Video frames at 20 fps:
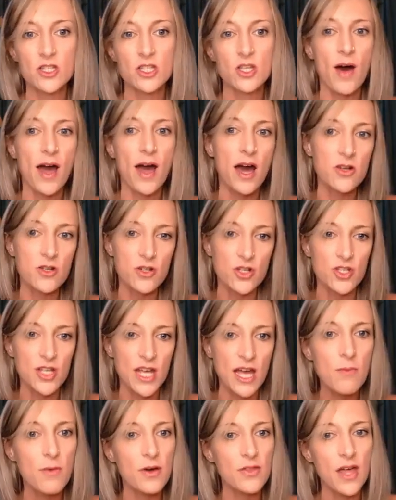And so I
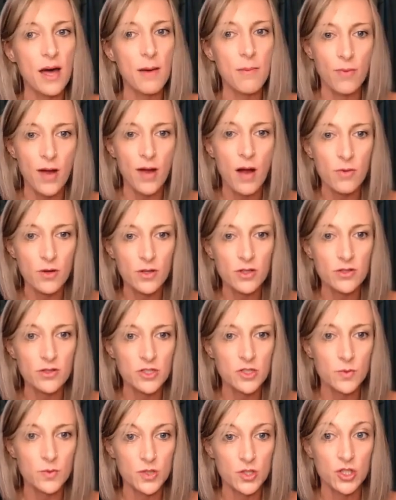understand what that brown
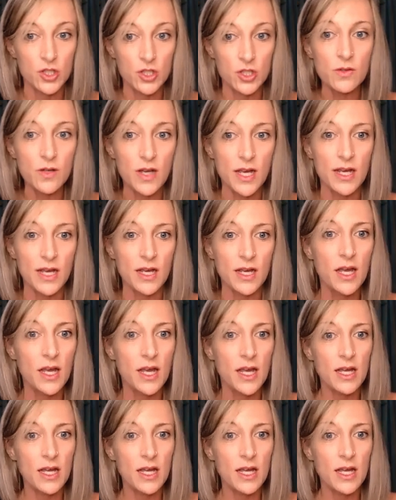recluse was doing.